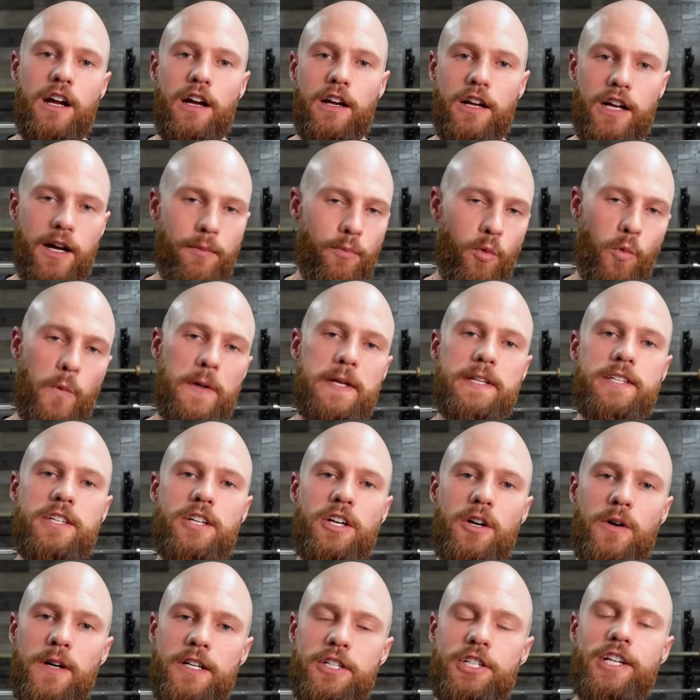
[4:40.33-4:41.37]
A couple weeks
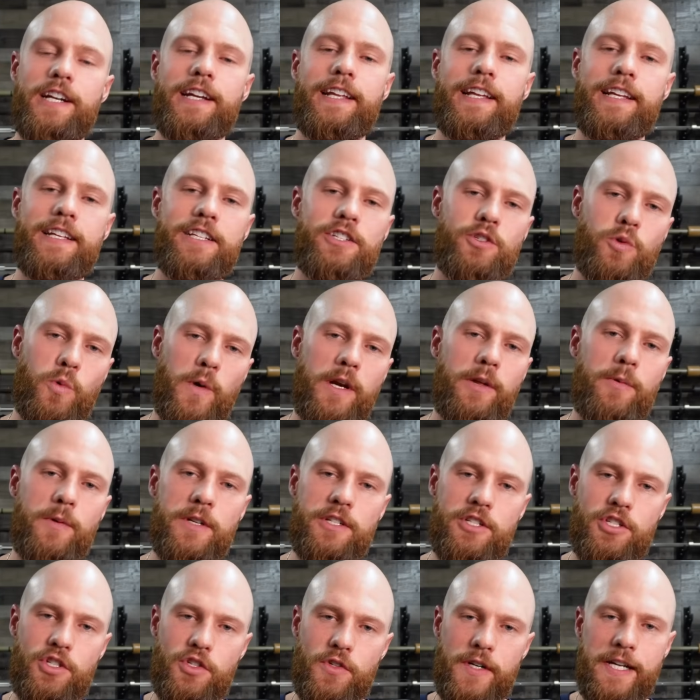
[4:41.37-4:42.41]
ago, I tried to hit
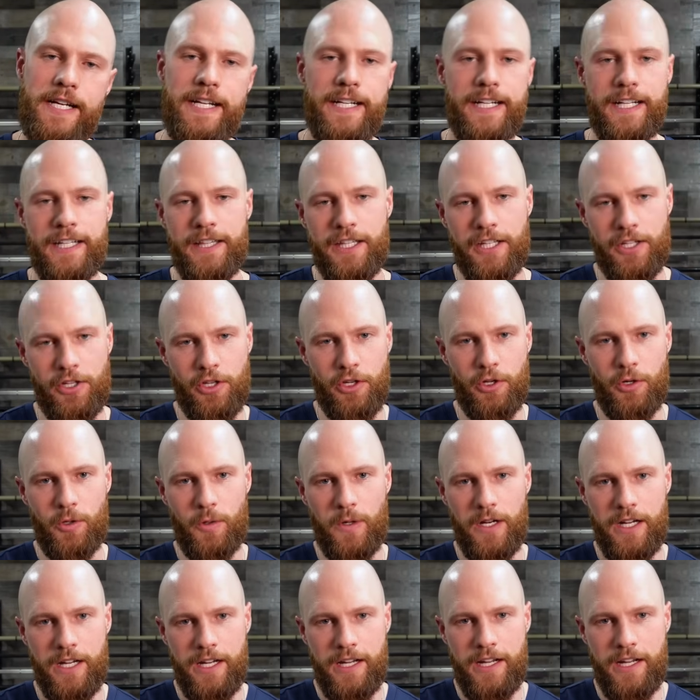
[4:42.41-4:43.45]
21 strain on the new